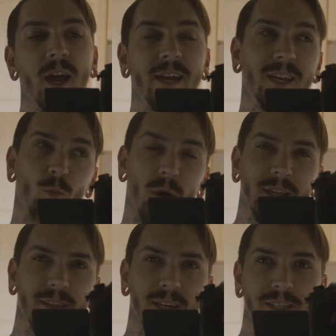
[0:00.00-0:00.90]
I need a
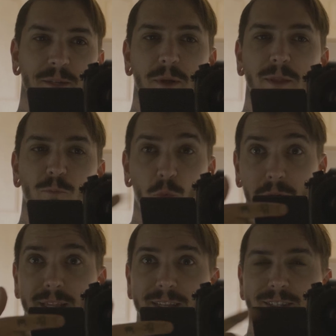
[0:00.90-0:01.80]
wide lens and my
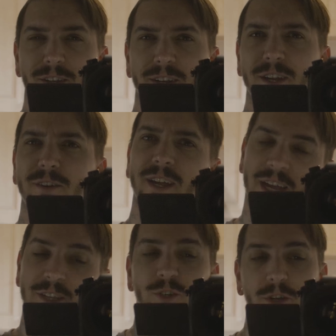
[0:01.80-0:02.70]
wide lens is on here and I
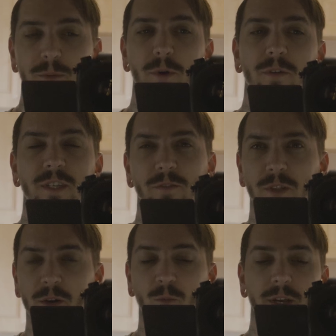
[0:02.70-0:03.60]
can't show you both because I've
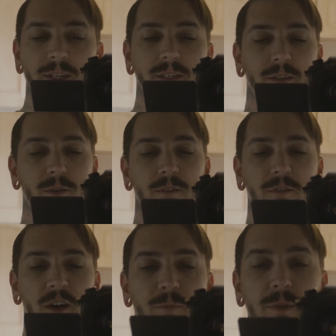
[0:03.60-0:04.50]
only got one
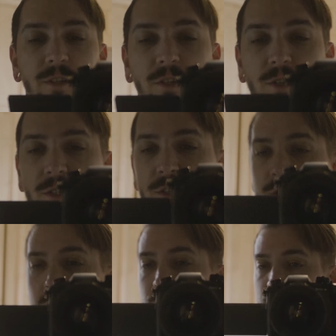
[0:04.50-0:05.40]
18-35, but this is just to
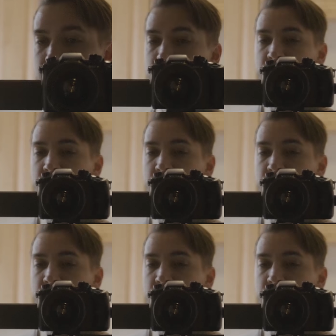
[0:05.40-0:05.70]
show you that